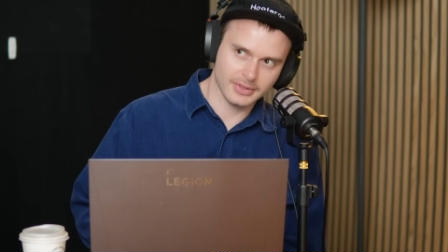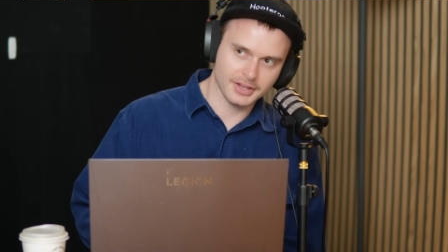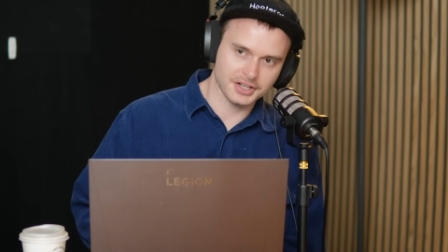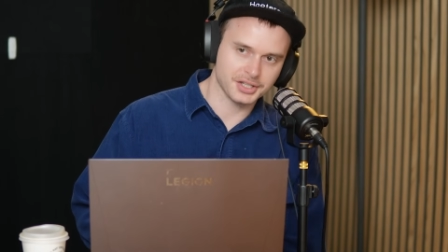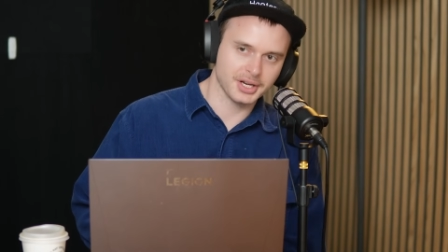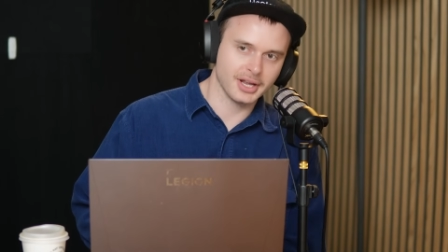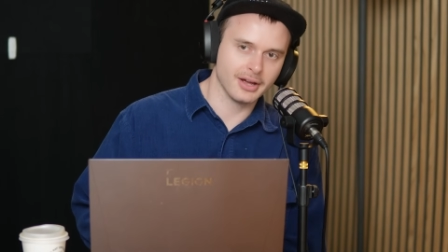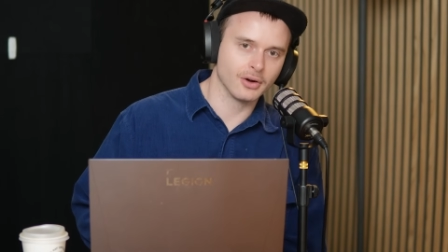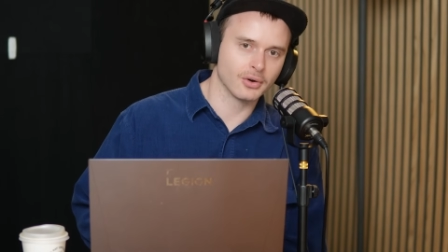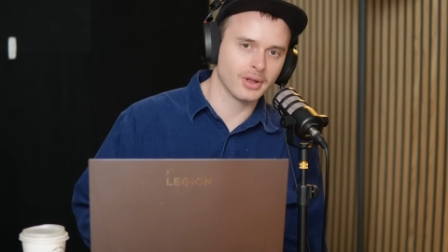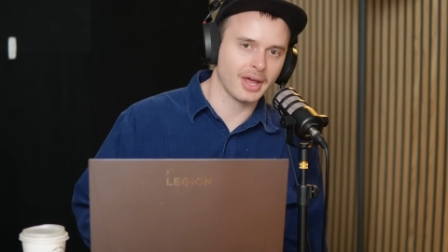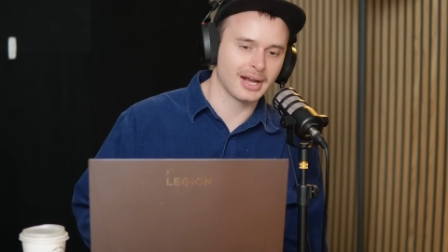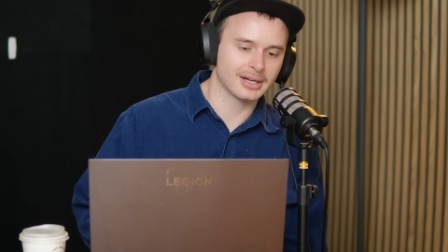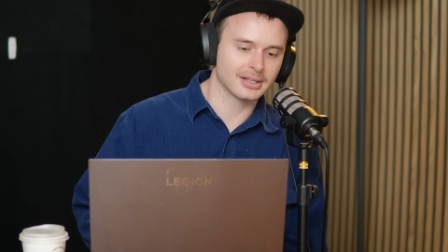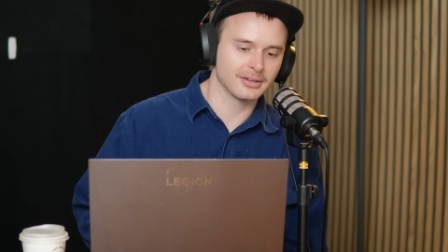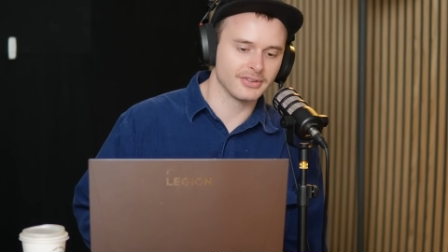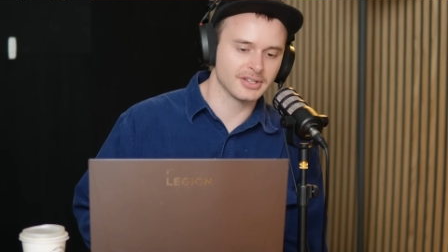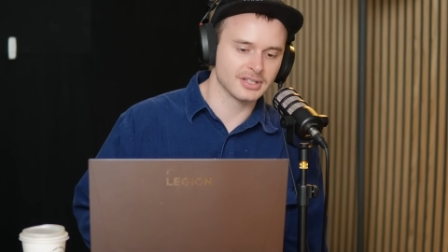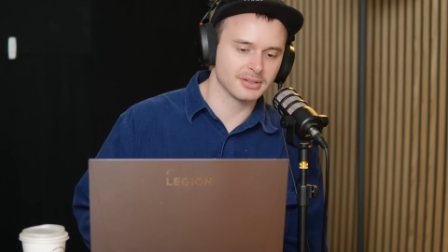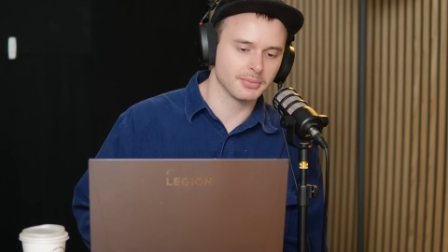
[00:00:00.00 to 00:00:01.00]
shareholder
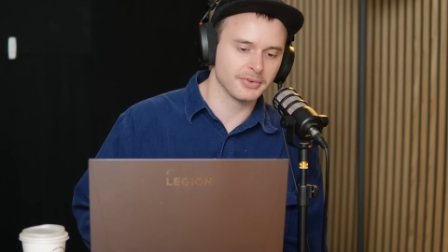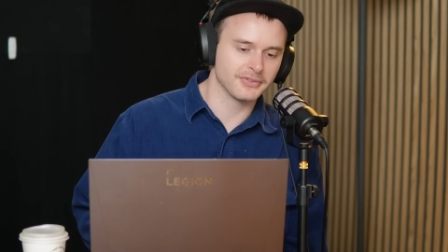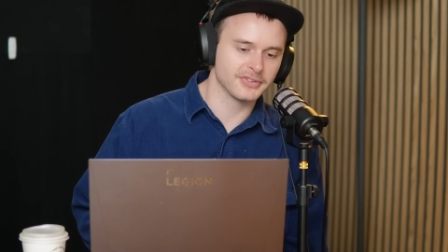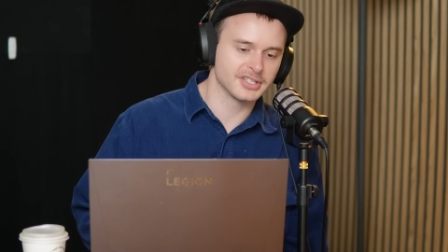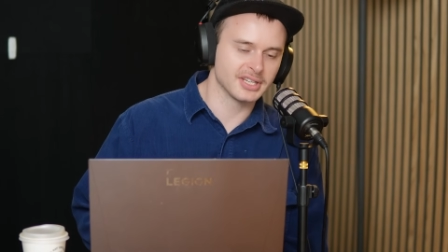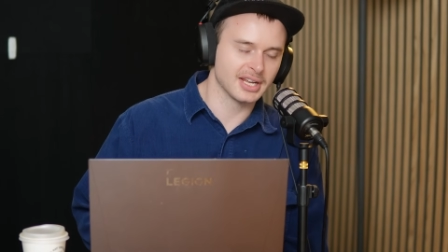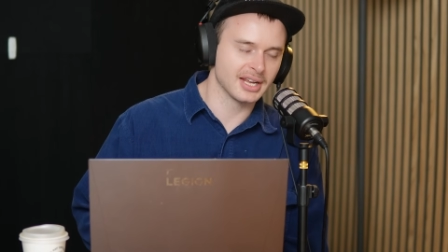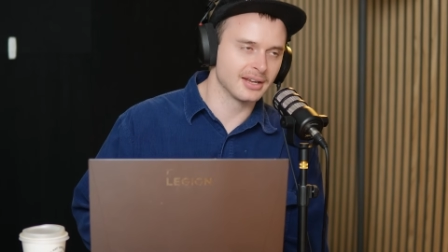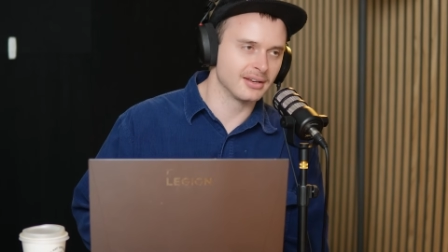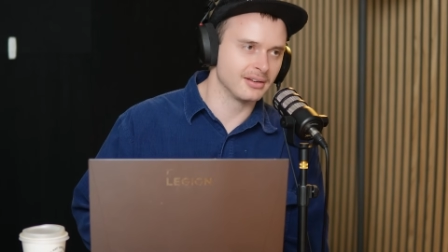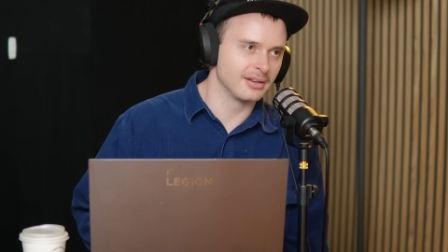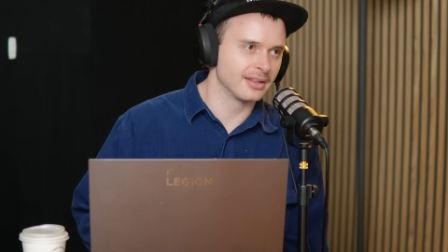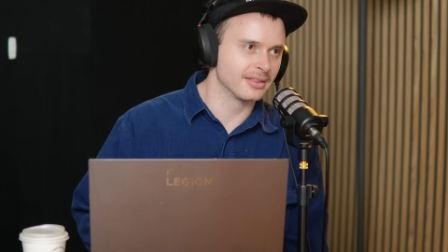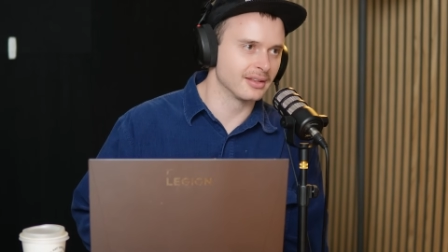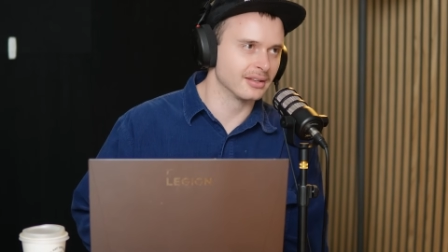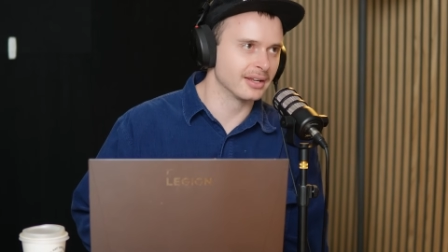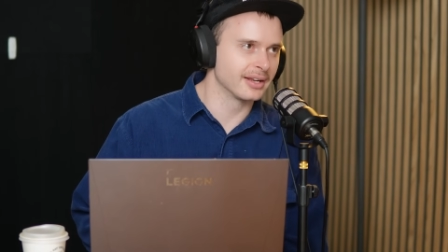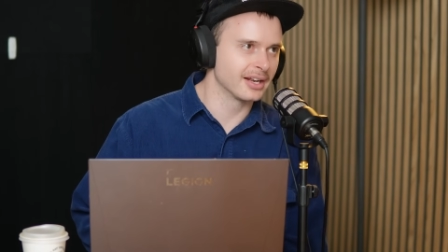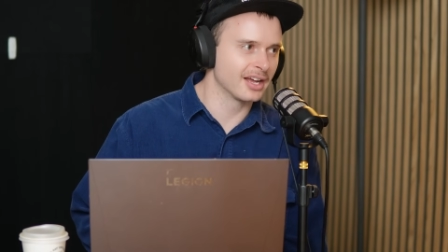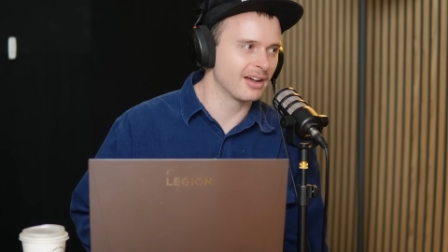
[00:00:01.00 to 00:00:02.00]
activism we've seen in
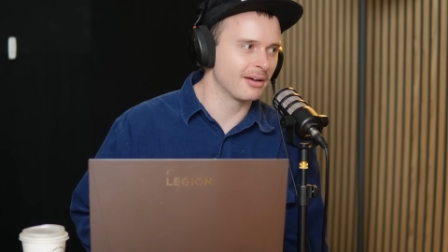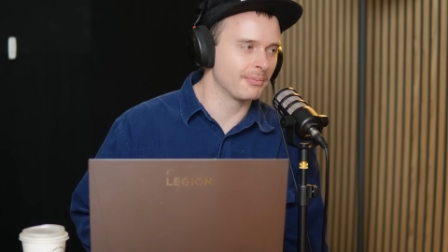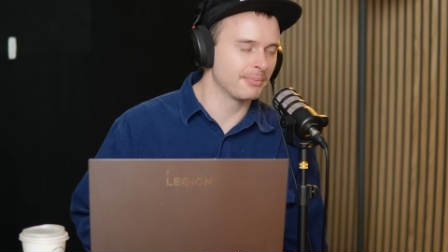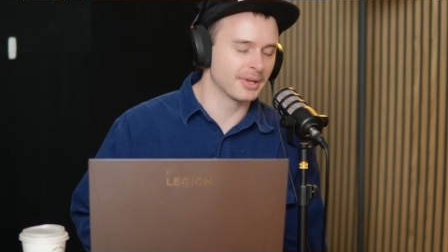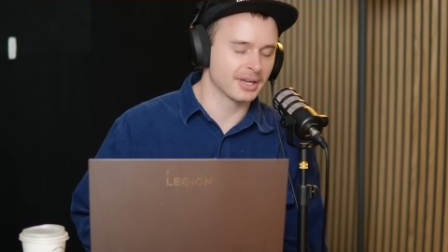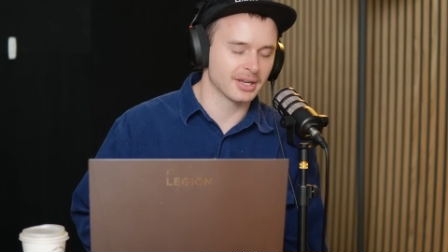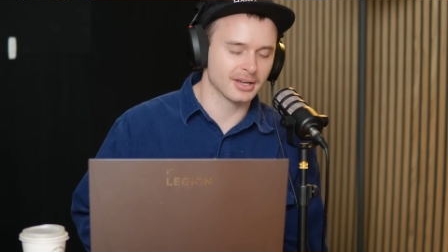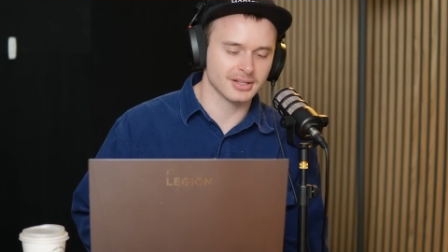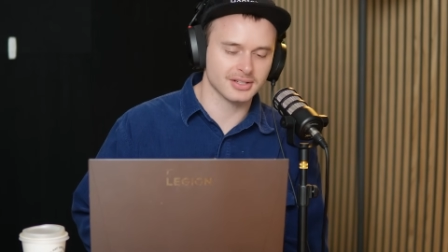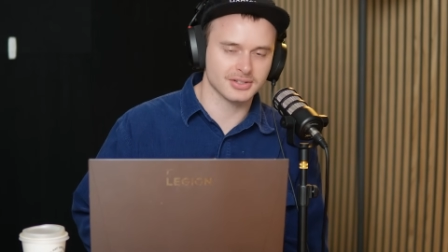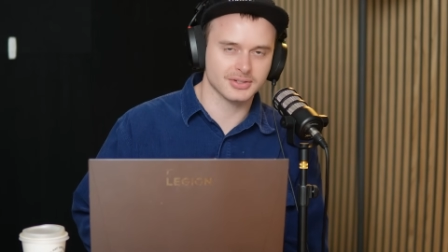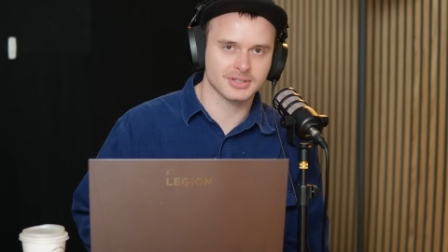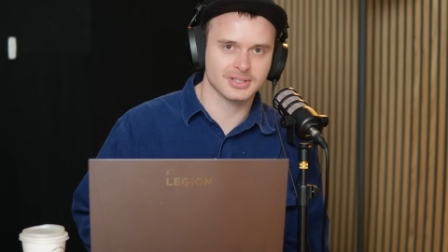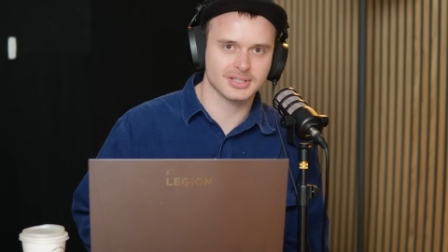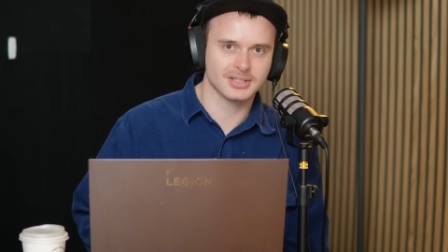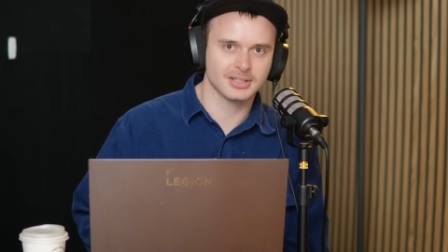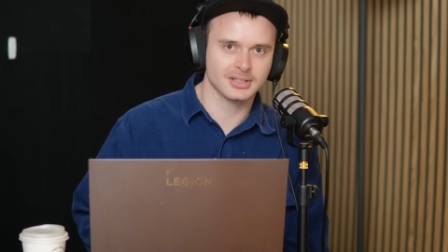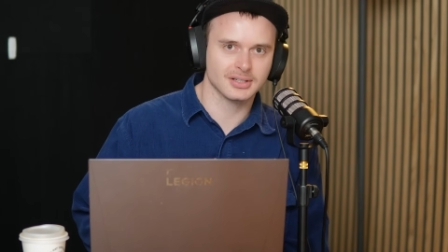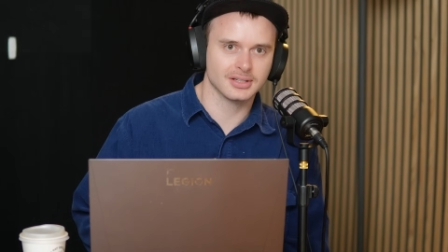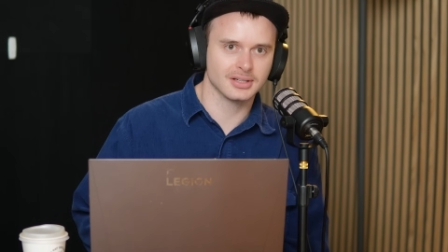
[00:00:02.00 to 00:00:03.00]
the lead up,
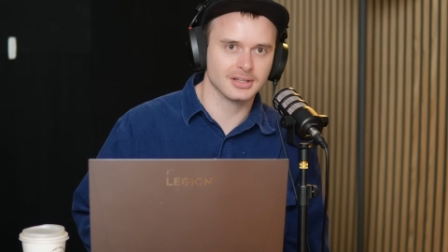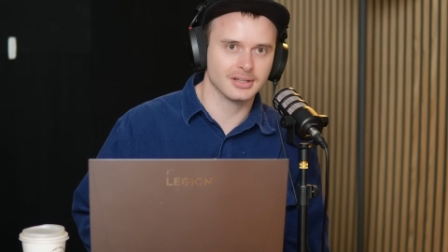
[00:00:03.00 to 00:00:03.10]
because